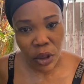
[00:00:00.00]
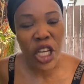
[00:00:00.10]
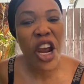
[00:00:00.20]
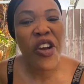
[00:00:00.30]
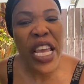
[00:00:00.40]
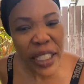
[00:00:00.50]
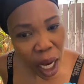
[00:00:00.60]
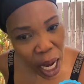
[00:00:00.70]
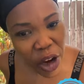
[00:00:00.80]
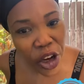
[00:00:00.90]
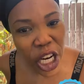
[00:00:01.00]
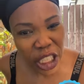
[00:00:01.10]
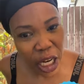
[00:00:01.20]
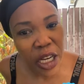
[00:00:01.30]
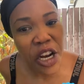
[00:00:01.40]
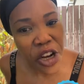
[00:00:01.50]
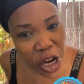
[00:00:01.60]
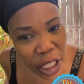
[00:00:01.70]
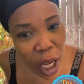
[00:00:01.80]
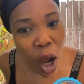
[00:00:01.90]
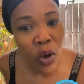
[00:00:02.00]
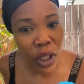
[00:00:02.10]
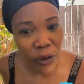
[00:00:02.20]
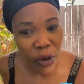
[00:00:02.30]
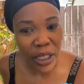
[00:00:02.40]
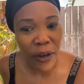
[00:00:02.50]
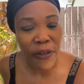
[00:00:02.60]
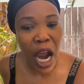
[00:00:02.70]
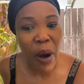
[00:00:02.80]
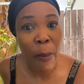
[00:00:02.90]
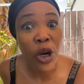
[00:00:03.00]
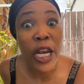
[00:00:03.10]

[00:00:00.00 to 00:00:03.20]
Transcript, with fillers: So there is a congregation and there is a house of Rastafari,